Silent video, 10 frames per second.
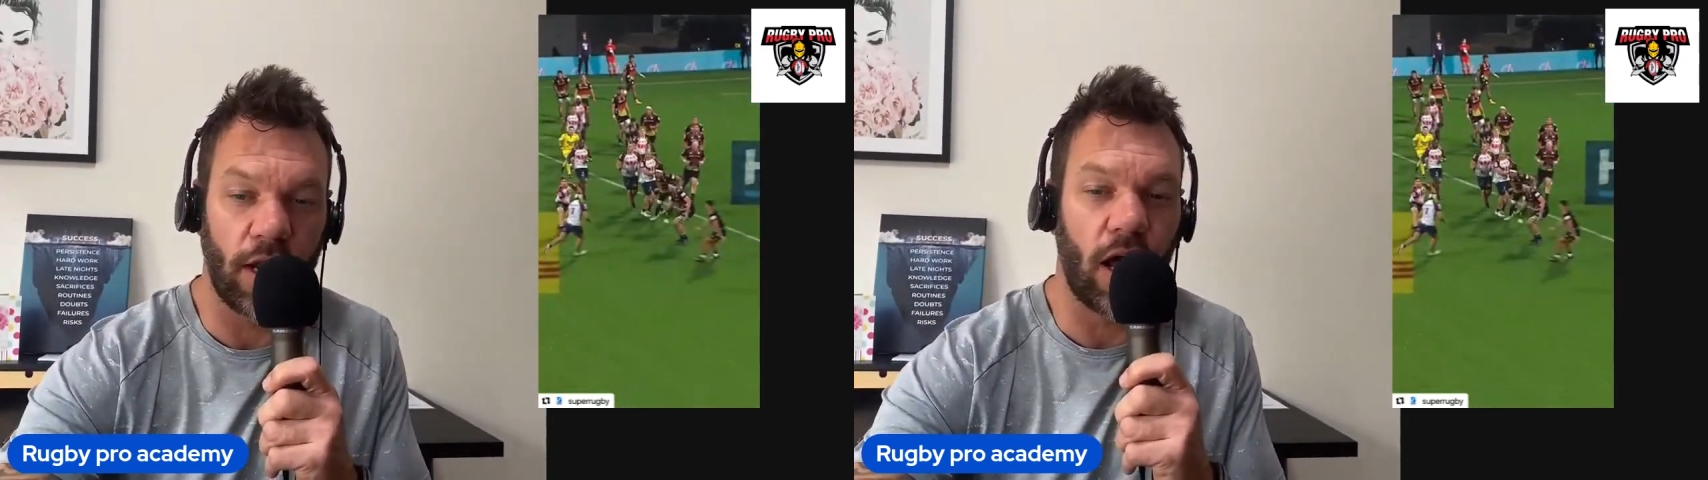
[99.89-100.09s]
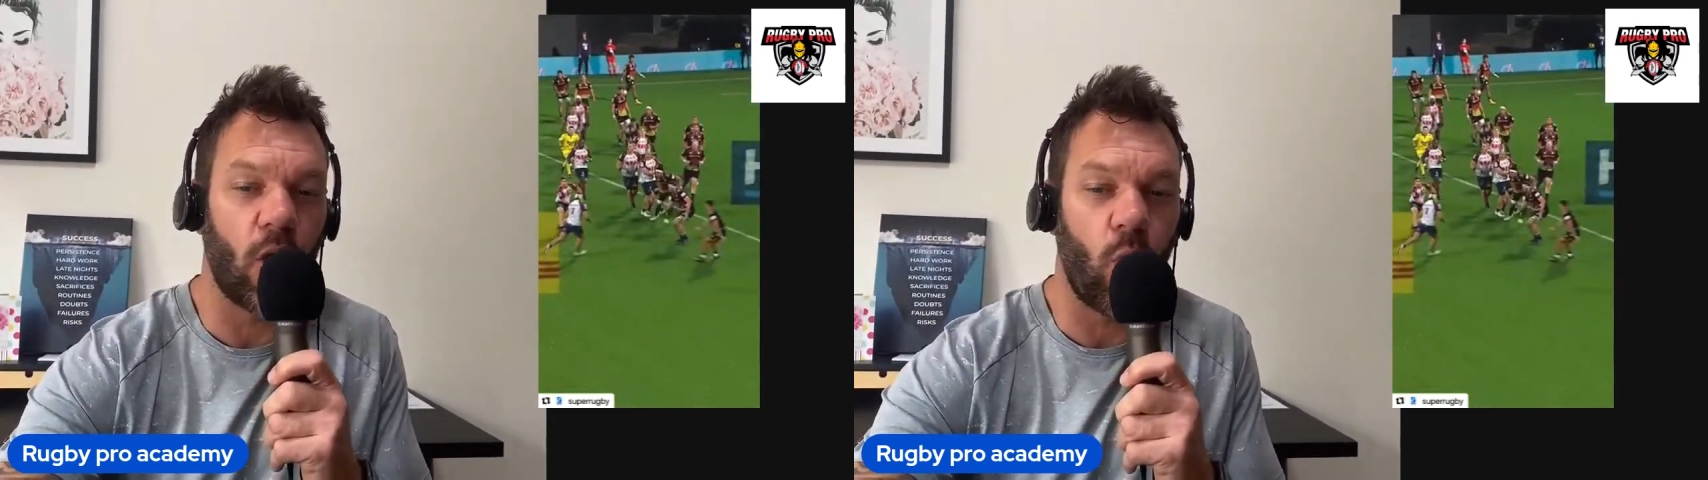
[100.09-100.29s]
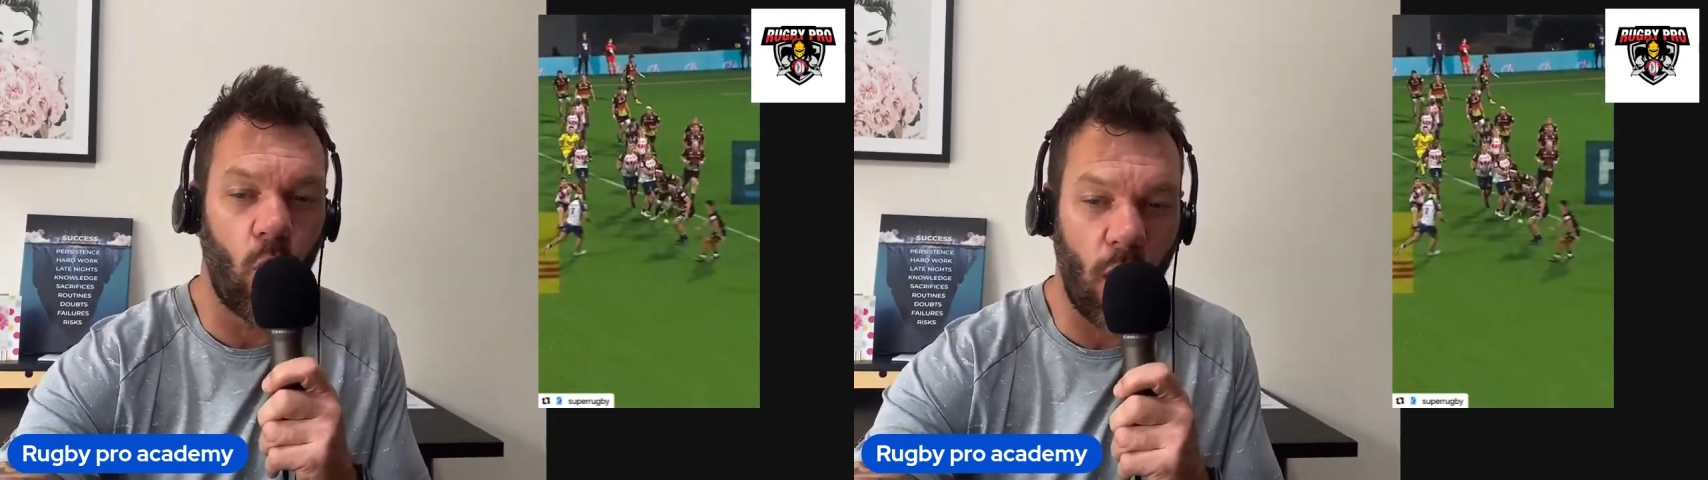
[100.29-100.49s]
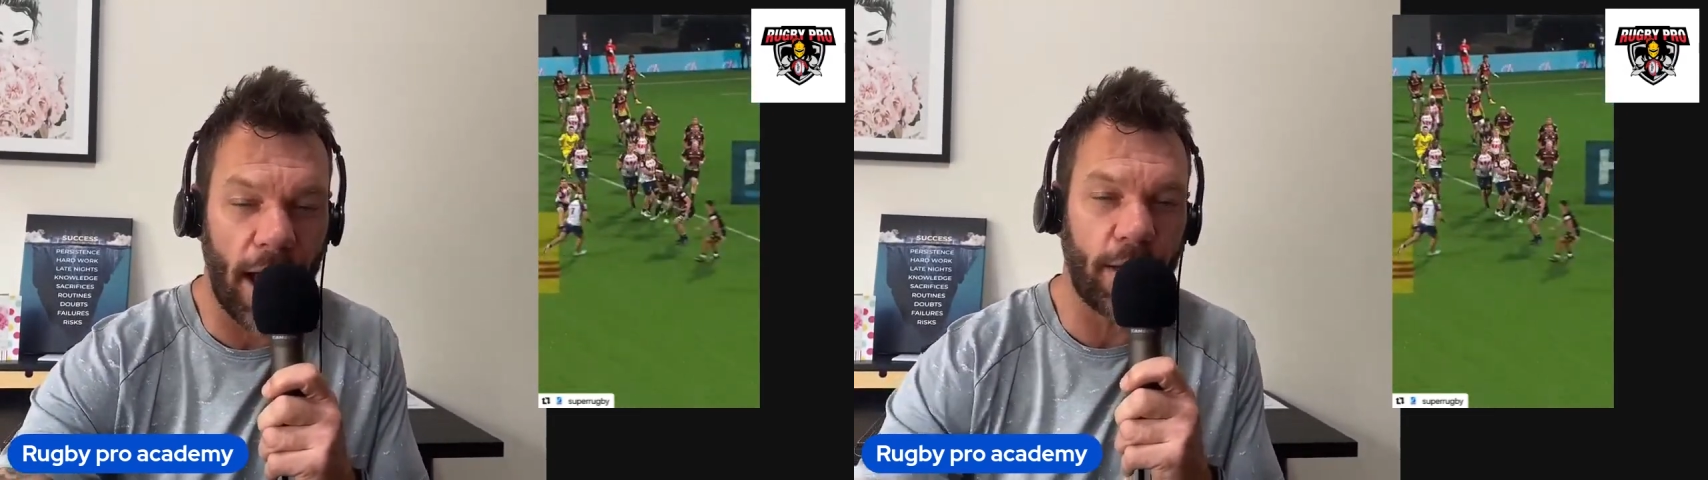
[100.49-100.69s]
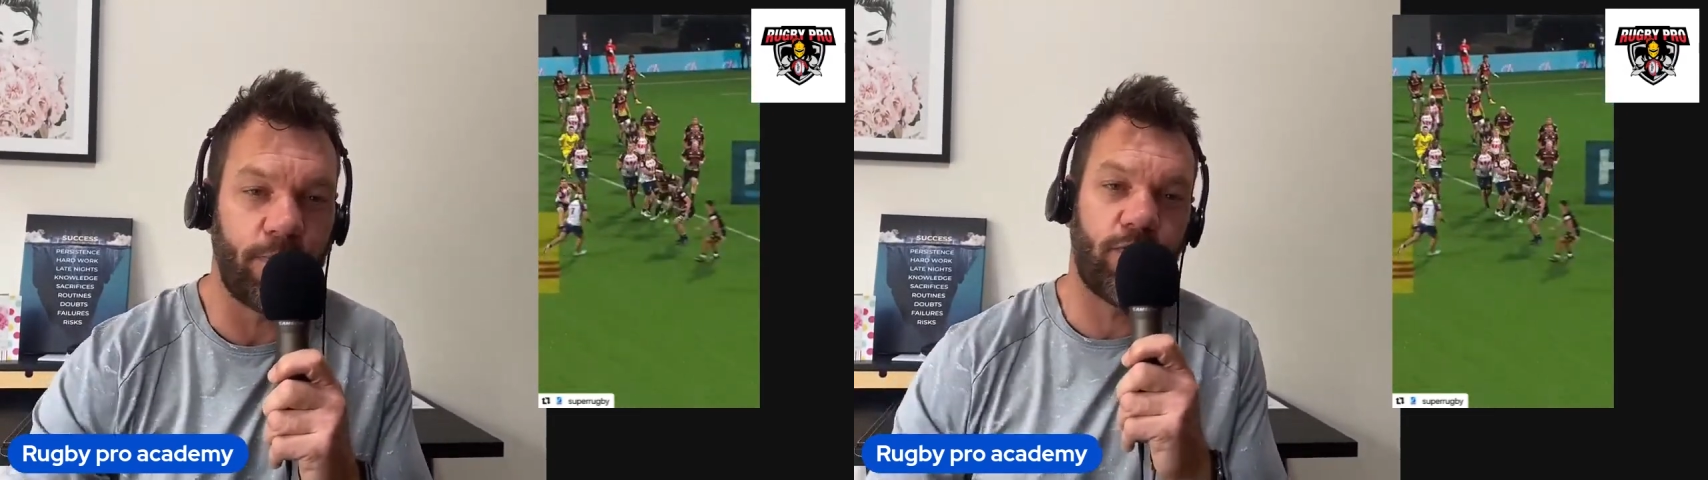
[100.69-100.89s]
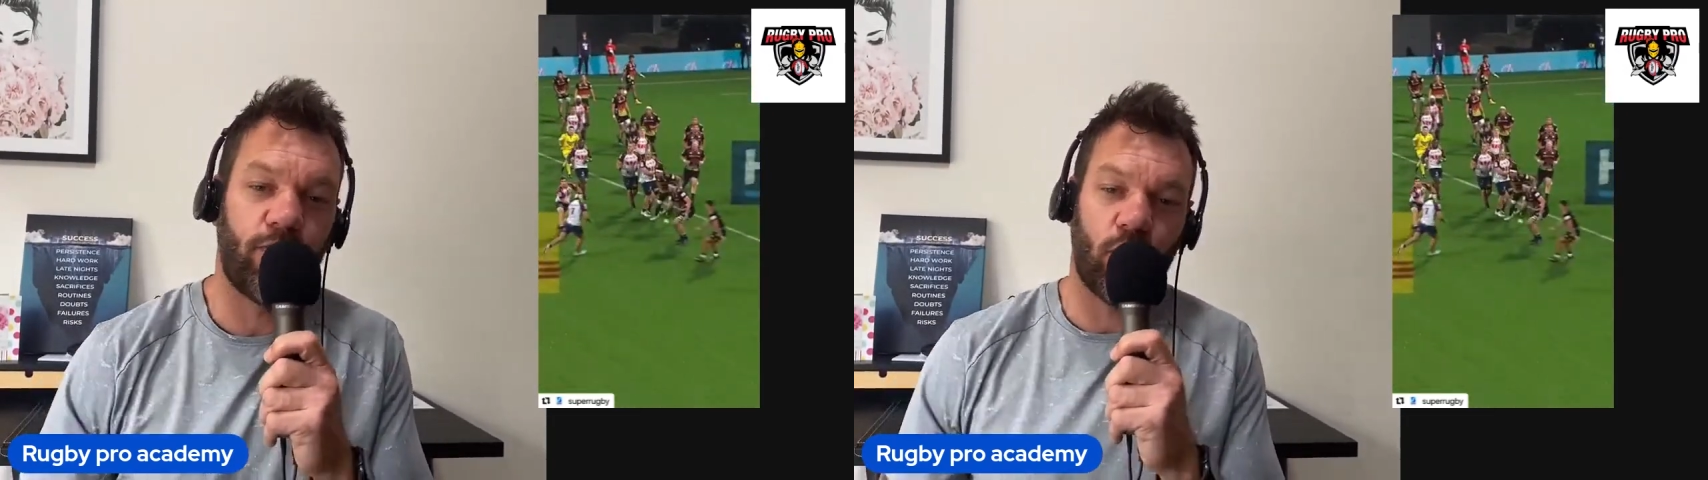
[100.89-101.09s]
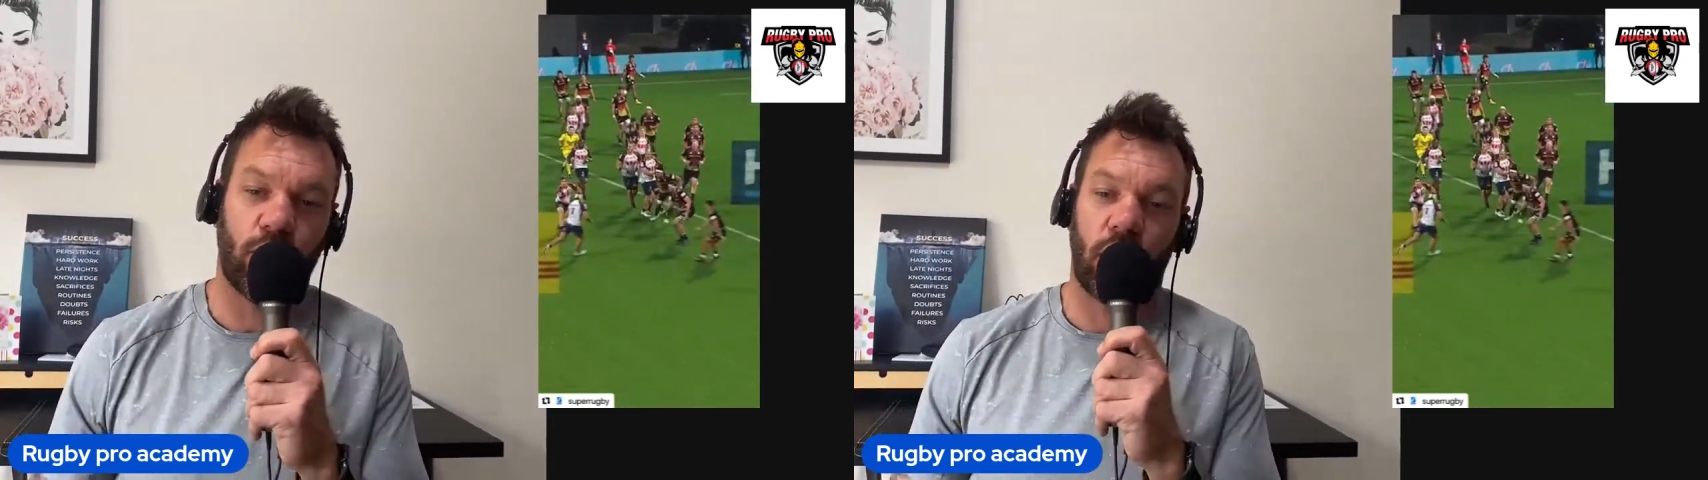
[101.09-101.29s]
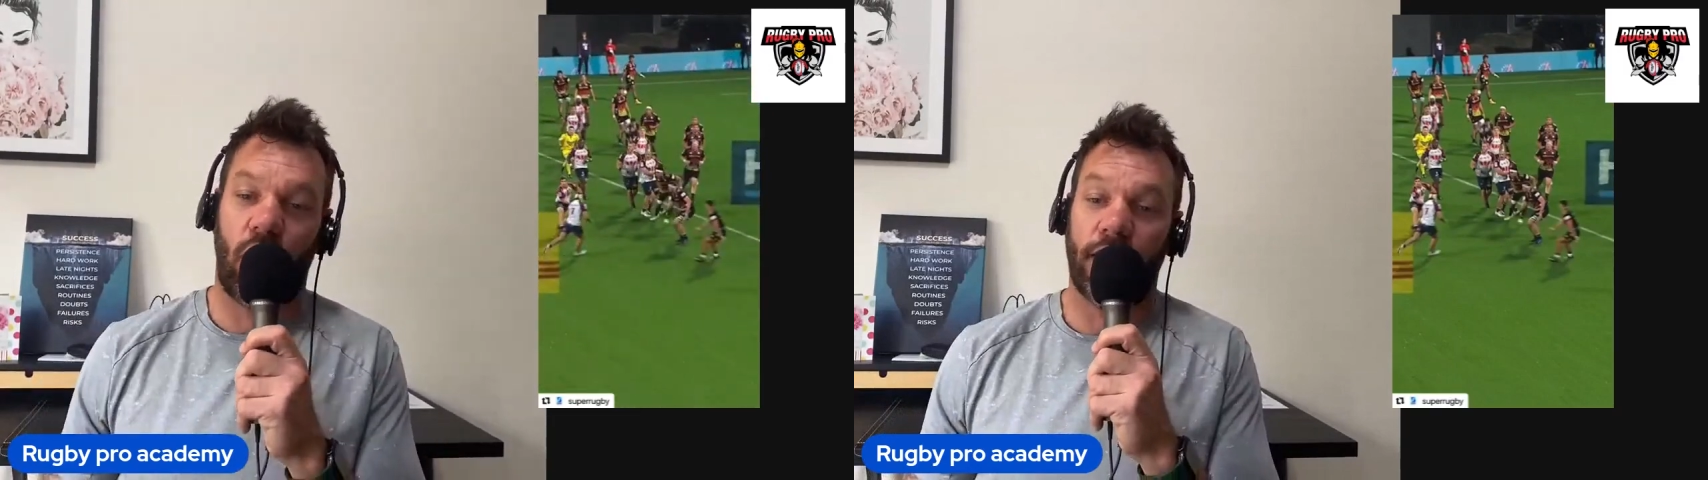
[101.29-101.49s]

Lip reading: like way before the line,